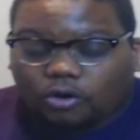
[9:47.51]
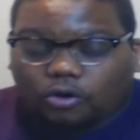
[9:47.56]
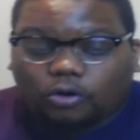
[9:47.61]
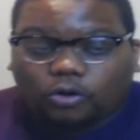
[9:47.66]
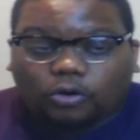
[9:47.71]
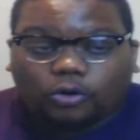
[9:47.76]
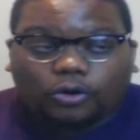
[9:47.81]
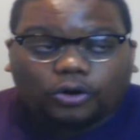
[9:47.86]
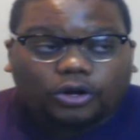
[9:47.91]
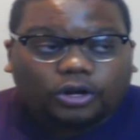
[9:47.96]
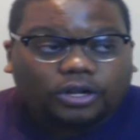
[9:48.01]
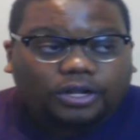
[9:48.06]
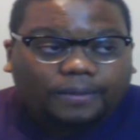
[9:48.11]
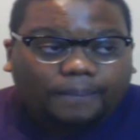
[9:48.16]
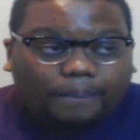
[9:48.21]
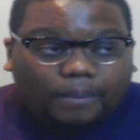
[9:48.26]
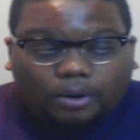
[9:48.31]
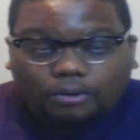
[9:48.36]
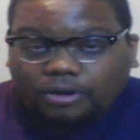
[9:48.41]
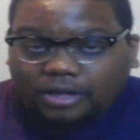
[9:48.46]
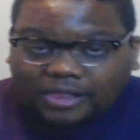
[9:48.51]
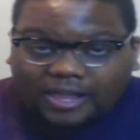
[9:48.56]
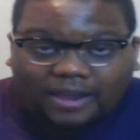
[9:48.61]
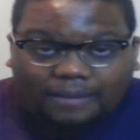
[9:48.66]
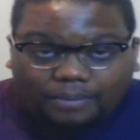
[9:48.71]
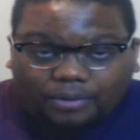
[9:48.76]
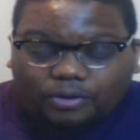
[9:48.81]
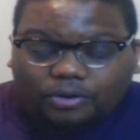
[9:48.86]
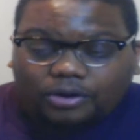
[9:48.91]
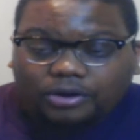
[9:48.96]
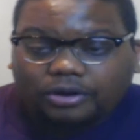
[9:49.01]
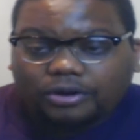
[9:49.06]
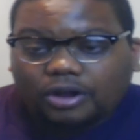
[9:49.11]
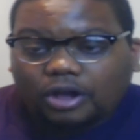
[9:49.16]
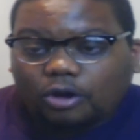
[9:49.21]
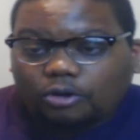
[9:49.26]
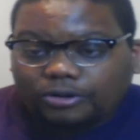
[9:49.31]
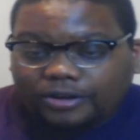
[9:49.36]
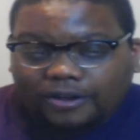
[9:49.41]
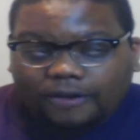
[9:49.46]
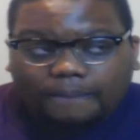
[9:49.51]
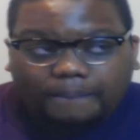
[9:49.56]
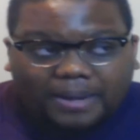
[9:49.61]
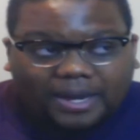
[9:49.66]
or Mo Claiborne on Odell